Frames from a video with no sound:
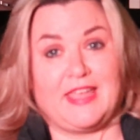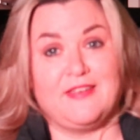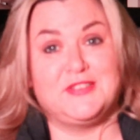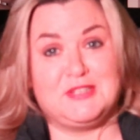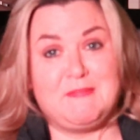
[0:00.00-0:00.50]

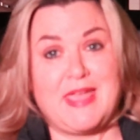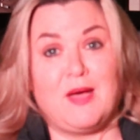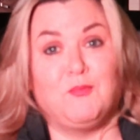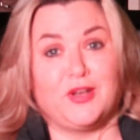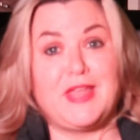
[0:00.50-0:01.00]
given to me
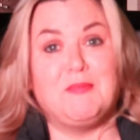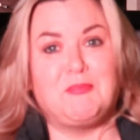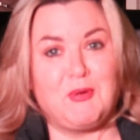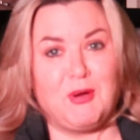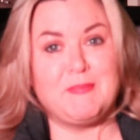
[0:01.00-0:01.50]
and what he
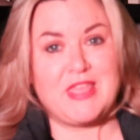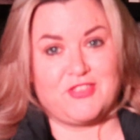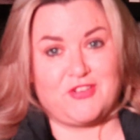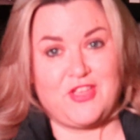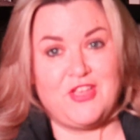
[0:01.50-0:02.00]
had brought me
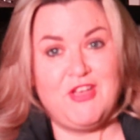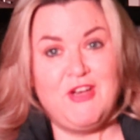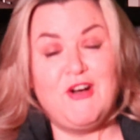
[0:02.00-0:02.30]
through